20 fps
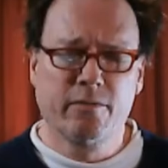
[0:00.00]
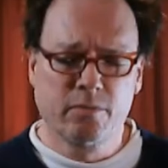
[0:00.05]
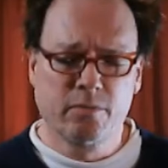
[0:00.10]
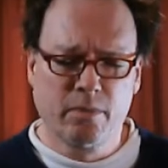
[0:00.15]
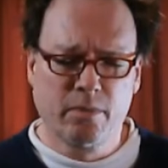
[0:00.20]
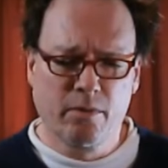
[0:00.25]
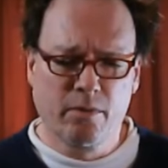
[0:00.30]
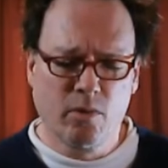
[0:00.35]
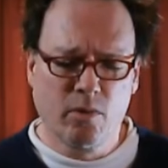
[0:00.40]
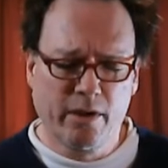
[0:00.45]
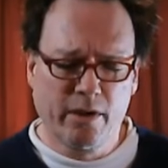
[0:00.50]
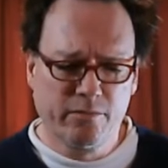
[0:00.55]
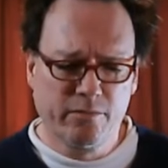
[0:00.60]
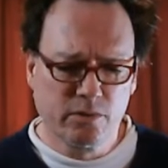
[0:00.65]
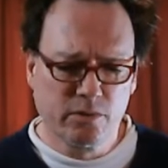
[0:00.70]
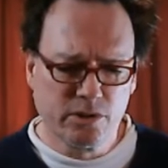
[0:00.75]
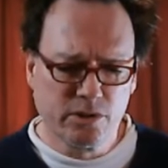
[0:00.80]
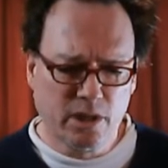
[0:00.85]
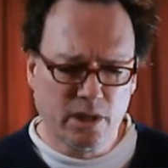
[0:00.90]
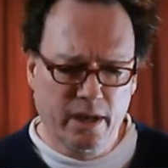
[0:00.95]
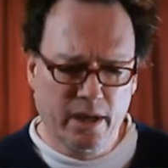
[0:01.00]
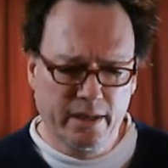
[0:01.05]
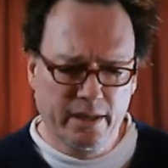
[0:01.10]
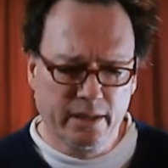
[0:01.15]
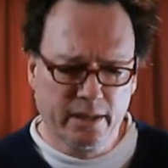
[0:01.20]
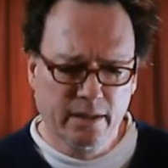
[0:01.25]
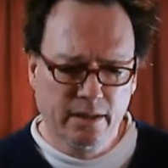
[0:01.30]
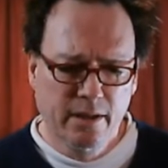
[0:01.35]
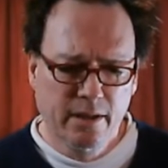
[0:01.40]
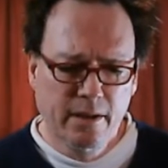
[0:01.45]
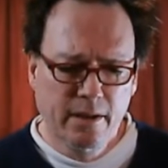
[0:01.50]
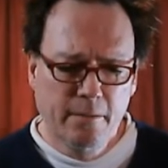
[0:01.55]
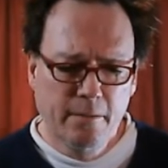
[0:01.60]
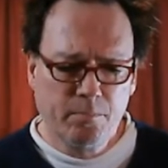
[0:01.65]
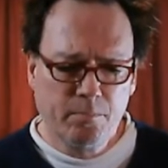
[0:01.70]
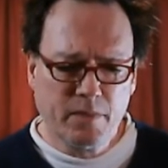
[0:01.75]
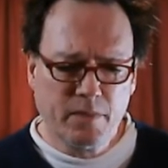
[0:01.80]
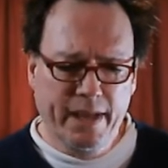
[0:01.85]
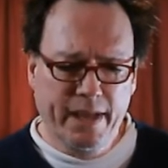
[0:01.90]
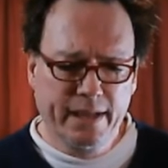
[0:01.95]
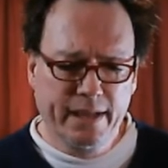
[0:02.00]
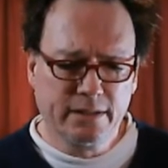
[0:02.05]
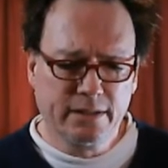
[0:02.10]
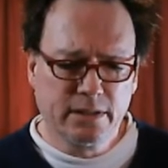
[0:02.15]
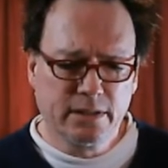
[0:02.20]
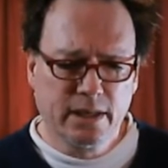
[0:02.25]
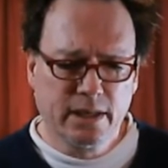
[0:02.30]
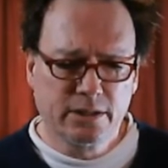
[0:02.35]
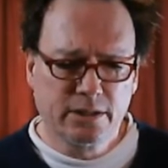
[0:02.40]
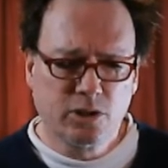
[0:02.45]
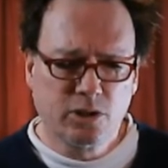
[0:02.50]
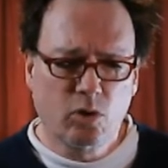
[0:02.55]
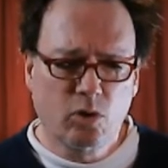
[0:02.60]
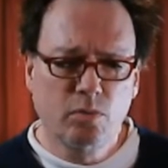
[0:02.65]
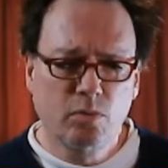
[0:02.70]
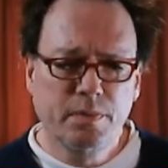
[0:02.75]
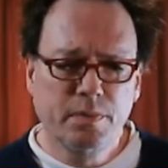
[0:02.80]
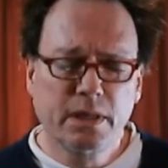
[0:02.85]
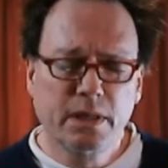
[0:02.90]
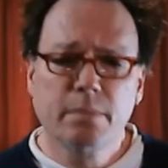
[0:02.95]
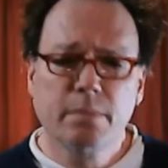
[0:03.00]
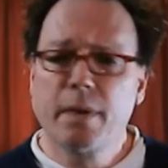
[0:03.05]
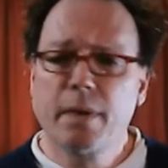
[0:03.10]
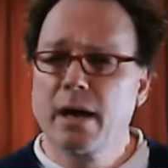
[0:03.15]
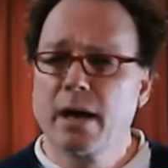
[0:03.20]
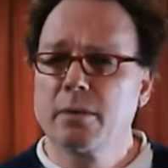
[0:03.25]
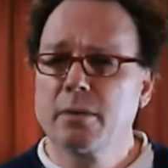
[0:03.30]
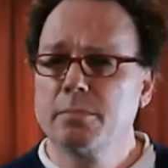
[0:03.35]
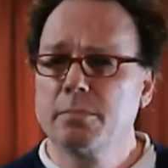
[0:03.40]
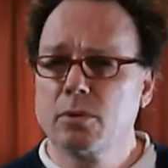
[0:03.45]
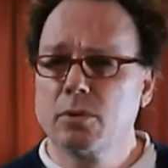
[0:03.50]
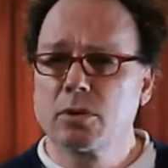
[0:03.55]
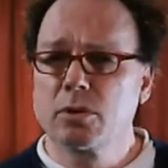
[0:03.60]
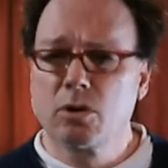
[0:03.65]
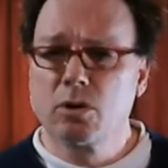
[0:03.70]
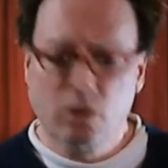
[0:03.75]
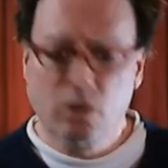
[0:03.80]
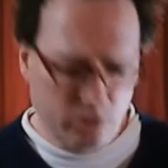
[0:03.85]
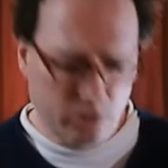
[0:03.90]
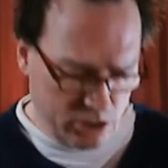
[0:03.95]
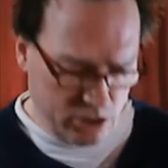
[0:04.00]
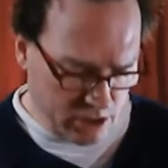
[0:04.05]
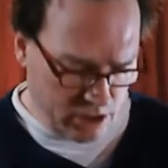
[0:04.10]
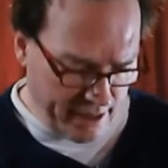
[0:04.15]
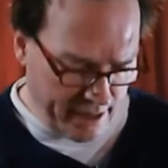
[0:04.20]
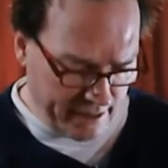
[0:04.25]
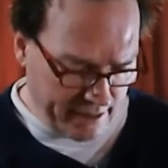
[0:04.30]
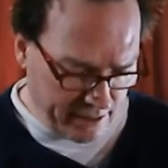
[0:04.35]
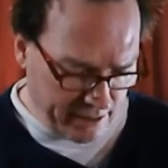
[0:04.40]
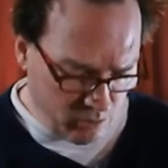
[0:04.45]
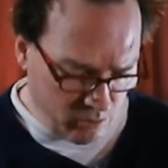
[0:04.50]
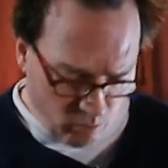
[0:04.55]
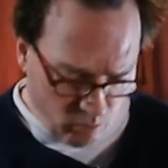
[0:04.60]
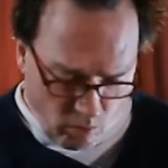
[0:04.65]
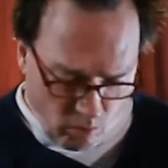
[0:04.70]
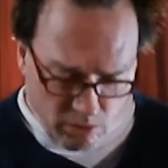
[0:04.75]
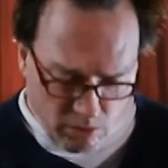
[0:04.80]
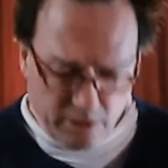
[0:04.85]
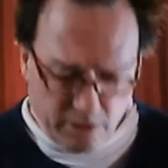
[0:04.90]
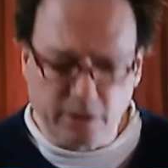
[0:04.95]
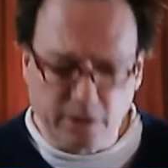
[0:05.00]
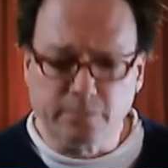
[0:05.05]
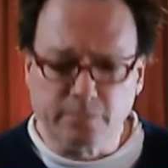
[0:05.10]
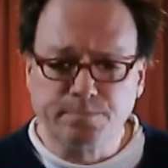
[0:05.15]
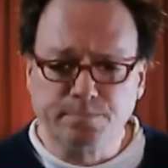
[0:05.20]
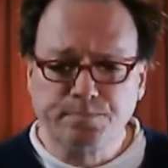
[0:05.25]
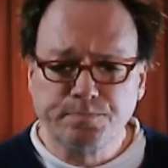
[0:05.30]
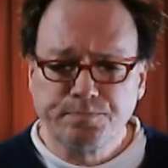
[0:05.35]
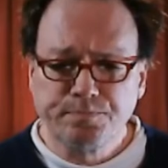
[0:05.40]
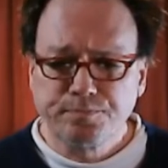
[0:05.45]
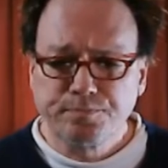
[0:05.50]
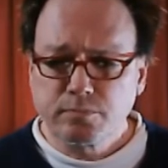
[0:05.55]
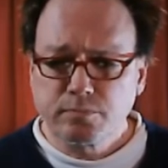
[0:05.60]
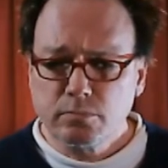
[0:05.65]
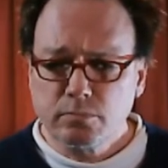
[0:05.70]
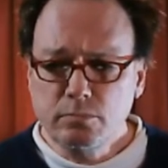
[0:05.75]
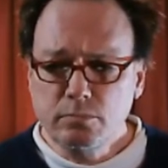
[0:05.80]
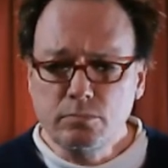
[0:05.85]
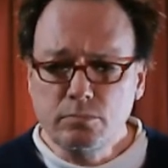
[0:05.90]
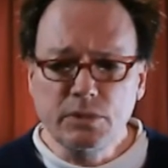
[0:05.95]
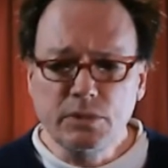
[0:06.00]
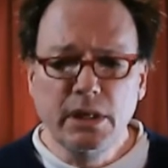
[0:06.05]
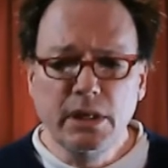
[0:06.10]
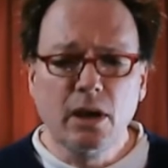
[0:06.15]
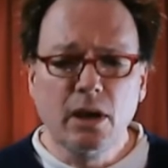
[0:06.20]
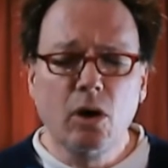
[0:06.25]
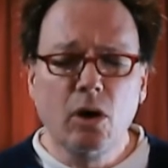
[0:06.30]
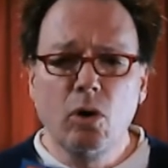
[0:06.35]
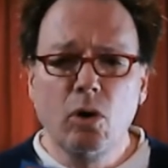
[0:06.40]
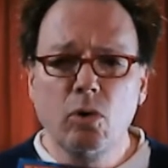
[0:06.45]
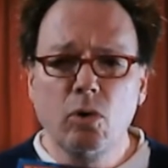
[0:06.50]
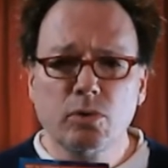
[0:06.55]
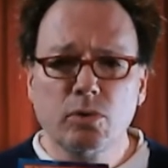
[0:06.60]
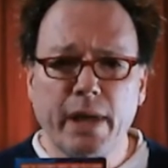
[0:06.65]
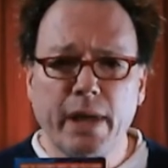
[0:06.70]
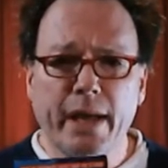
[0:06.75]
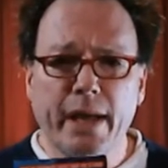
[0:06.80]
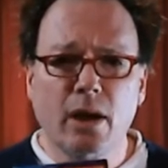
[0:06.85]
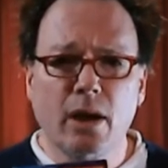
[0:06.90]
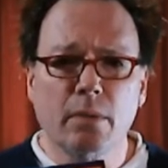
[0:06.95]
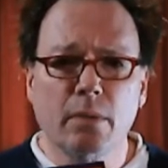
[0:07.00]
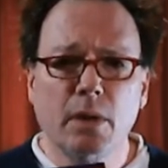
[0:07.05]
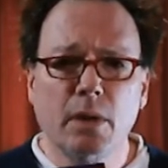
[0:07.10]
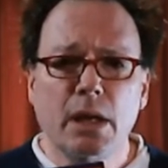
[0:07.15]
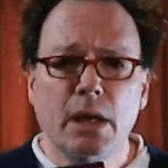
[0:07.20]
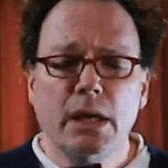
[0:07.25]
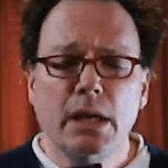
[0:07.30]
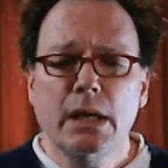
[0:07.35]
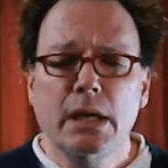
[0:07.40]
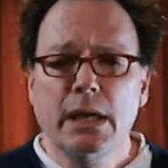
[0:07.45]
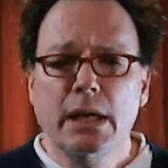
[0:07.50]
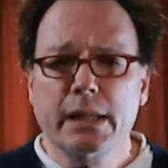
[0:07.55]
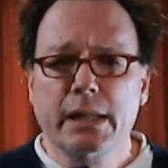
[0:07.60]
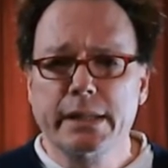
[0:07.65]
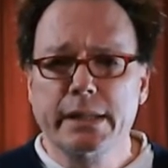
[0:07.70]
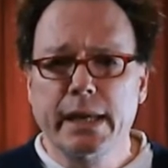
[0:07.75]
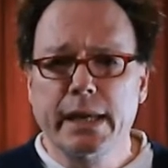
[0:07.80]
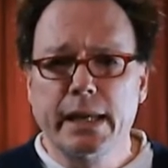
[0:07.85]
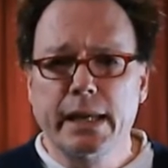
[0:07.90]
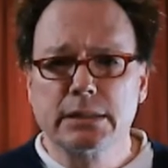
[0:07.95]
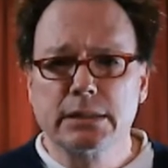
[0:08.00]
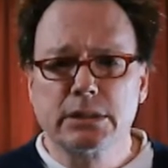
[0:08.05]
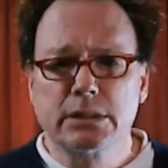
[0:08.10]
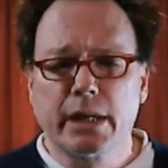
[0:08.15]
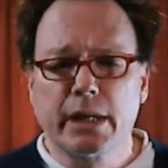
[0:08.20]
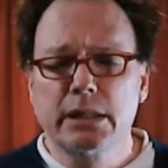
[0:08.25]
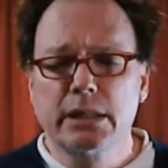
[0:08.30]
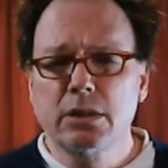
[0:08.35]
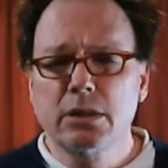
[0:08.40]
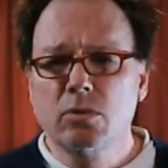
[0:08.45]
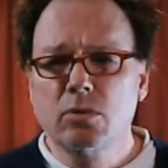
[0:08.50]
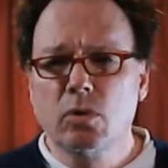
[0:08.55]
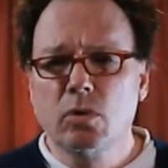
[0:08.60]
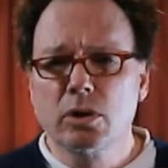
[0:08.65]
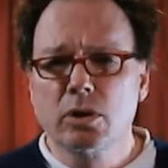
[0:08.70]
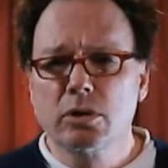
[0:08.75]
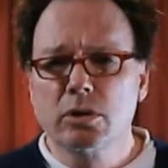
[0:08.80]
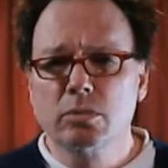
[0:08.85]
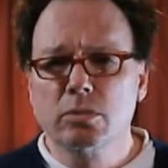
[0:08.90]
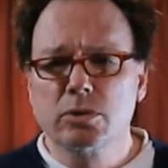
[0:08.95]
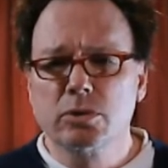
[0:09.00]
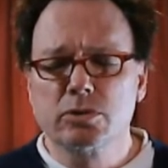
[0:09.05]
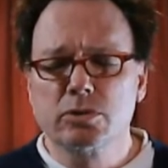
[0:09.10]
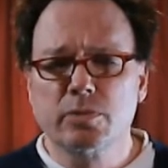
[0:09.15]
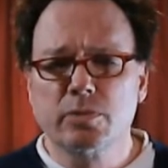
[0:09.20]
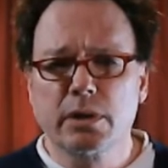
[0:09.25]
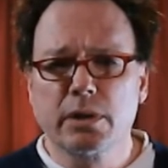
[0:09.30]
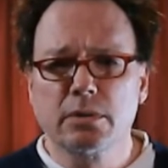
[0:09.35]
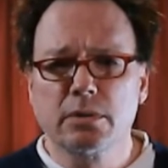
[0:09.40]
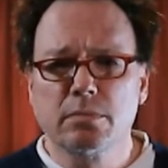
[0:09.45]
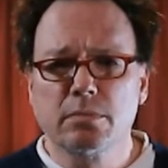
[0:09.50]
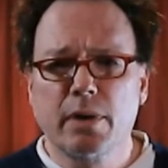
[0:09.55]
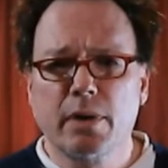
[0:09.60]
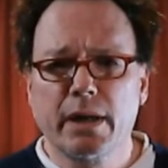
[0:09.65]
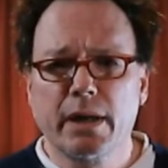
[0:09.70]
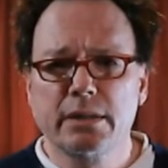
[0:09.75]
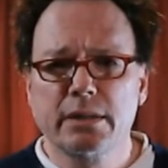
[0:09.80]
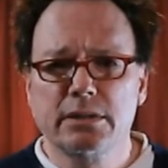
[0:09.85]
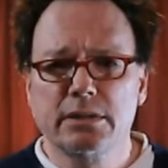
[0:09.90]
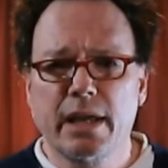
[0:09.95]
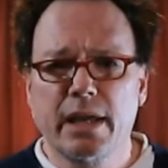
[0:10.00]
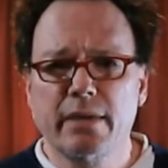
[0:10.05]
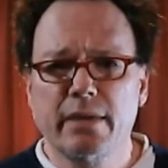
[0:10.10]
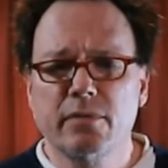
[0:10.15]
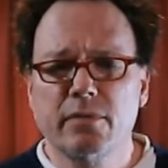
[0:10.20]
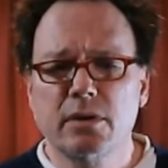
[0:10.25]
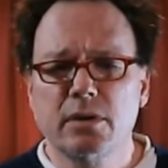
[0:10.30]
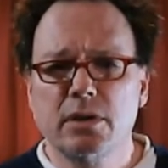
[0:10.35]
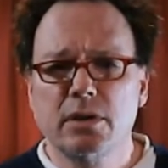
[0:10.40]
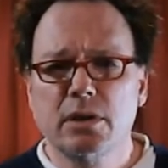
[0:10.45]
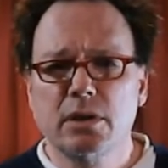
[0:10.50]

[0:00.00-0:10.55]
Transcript: when my wife was dying, and told me about a book called Psychic Warrior. And I'll hold that up. And Psychic Warrior was written by David